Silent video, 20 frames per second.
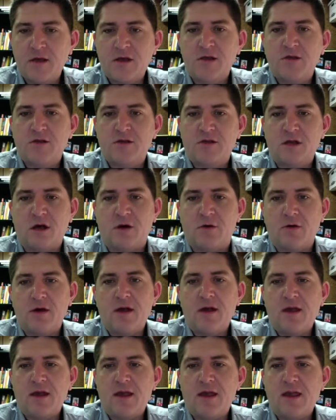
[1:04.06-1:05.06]
So,
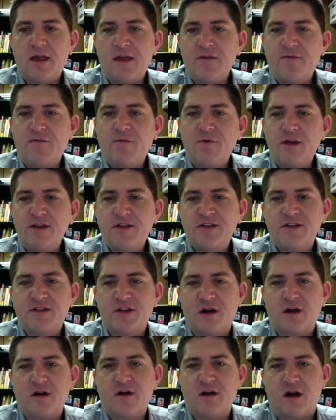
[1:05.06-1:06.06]
if we
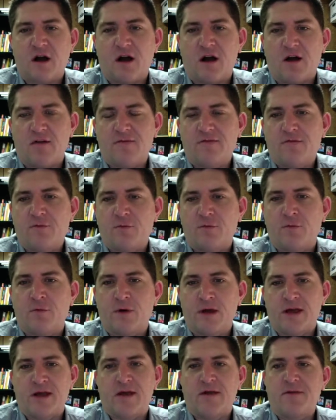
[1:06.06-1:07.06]
start off
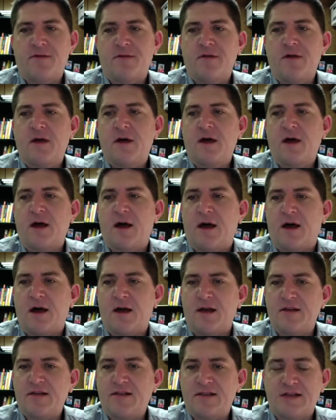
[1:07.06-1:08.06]
with
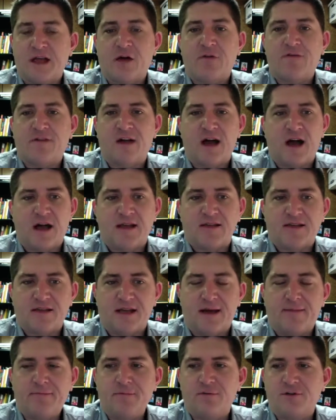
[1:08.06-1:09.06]

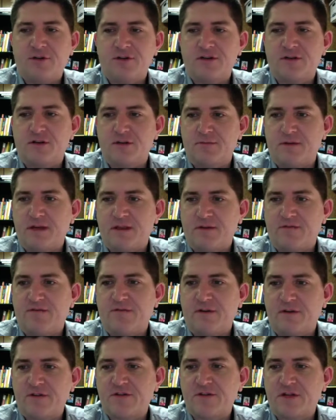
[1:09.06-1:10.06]
self-concept, which is going to be the
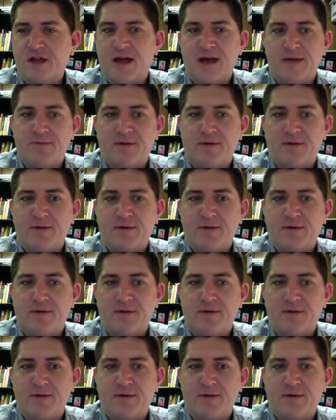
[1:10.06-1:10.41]
first type